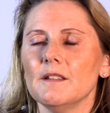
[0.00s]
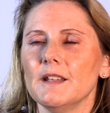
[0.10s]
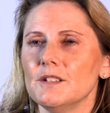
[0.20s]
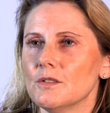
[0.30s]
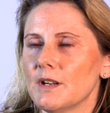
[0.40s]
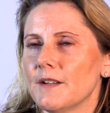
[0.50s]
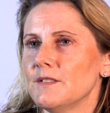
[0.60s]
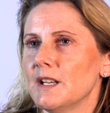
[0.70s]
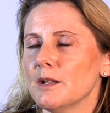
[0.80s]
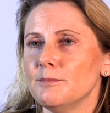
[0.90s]
They don't have
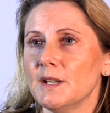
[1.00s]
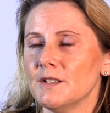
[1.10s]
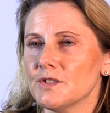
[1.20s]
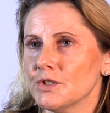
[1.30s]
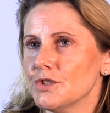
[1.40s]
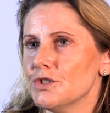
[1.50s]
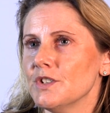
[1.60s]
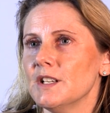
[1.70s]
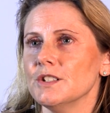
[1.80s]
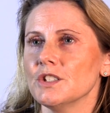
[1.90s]
to get big
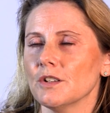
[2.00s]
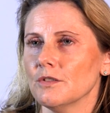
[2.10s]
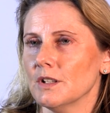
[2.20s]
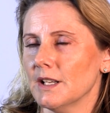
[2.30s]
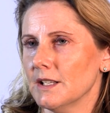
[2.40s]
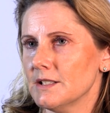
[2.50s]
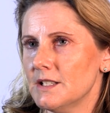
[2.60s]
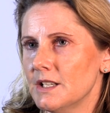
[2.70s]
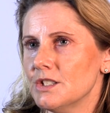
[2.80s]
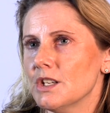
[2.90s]
surgery and general
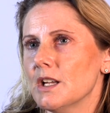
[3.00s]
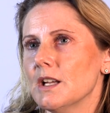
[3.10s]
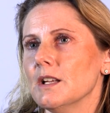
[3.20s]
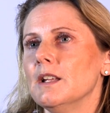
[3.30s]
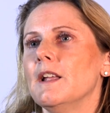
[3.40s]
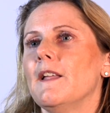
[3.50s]
anesthesia,